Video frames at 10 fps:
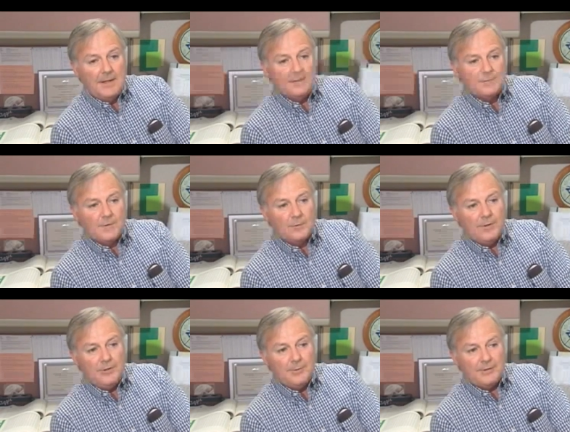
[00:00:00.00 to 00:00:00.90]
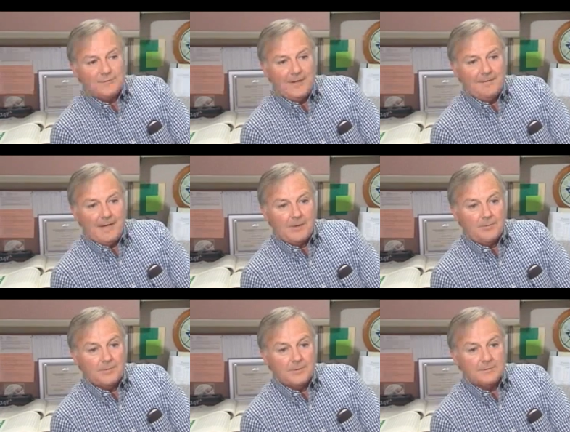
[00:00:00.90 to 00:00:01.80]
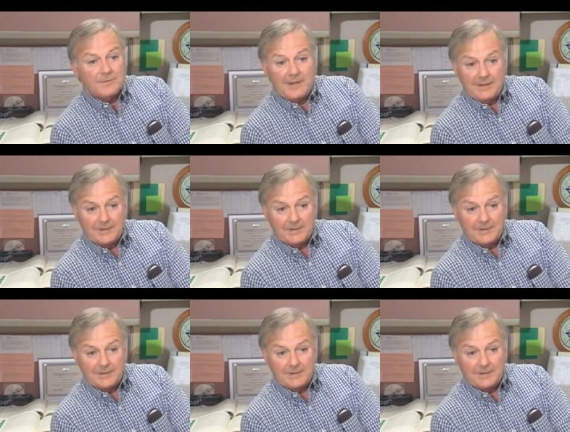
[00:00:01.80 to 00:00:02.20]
And so when you extend that over, say,